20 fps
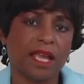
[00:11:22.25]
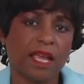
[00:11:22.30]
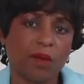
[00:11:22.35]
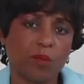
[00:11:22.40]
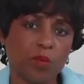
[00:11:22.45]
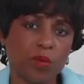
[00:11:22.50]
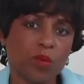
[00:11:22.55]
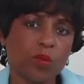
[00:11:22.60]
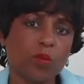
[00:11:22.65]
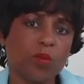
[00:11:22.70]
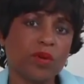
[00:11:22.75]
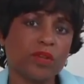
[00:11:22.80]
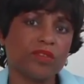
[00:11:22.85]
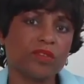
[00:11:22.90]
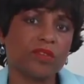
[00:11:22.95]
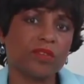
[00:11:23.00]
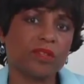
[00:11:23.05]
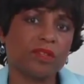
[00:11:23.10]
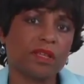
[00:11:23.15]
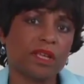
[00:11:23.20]
And we
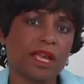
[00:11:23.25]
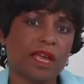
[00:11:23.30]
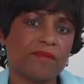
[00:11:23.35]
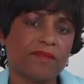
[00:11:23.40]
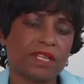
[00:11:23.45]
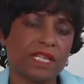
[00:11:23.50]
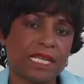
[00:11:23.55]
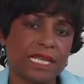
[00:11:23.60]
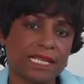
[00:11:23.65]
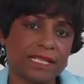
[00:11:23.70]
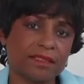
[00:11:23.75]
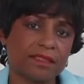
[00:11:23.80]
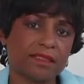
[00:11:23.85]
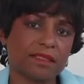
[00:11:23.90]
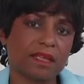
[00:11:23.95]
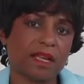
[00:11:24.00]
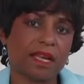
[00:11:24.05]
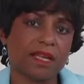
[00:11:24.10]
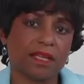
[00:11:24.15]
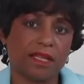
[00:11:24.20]
want you to have an
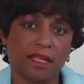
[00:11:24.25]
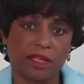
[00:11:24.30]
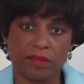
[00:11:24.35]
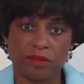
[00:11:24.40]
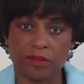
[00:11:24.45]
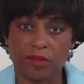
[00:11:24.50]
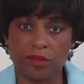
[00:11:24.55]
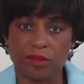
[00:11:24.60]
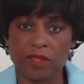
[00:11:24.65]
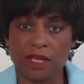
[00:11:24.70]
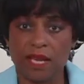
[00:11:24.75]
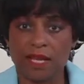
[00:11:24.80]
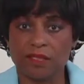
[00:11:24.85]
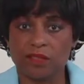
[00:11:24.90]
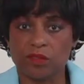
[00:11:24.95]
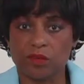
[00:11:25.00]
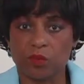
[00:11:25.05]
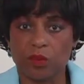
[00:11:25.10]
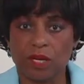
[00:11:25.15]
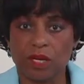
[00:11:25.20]
insight into that
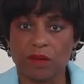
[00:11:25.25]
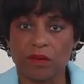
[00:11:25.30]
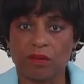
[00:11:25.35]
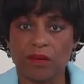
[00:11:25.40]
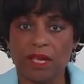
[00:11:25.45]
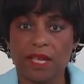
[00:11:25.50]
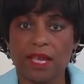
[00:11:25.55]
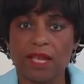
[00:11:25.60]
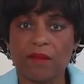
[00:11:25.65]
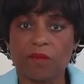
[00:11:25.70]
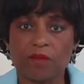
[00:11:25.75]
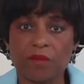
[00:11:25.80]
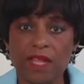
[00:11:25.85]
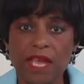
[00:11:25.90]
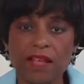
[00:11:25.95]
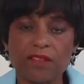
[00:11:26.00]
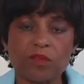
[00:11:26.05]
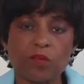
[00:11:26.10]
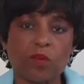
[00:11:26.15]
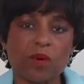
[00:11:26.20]
as well. And
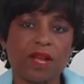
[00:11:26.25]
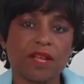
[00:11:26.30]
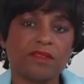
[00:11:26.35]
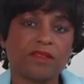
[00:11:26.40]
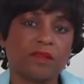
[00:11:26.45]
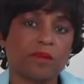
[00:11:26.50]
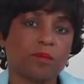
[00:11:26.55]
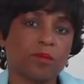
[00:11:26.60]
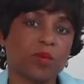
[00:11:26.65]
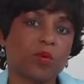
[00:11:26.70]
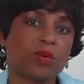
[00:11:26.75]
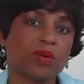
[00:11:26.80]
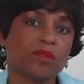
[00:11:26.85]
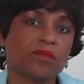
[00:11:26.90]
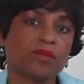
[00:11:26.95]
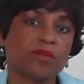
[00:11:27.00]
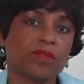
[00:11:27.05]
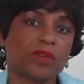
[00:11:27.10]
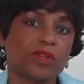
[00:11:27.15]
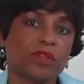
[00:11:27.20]
that's why it's
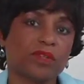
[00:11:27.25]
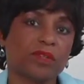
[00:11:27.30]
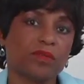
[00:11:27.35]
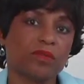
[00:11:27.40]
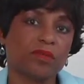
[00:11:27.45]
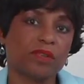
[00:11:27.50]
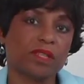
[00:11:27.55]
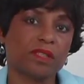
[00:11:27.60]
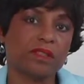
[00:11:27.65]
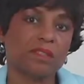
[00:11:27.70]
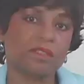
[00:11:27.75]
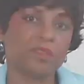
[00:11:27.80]
important for you to read